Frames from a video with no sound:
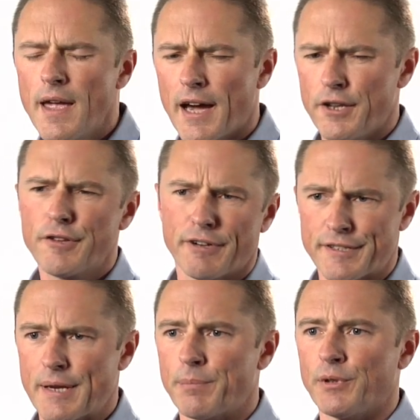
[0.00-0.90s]
Another
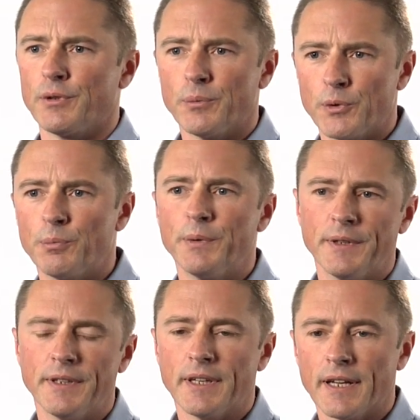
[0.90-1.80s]
example would
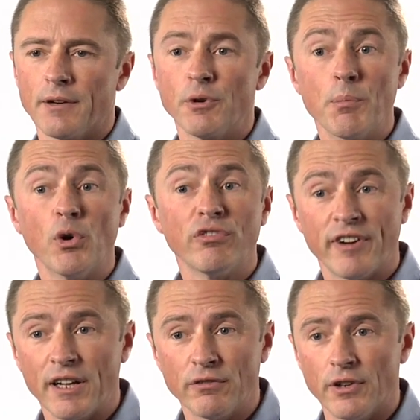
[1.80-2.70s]
be uh, remote
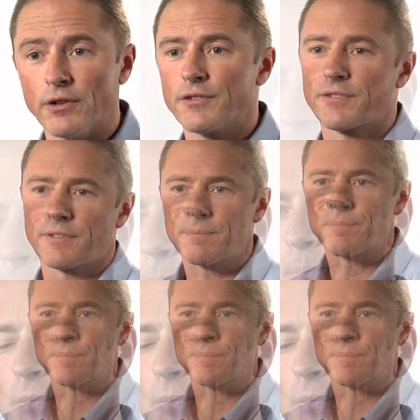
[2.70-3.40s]
file vaults.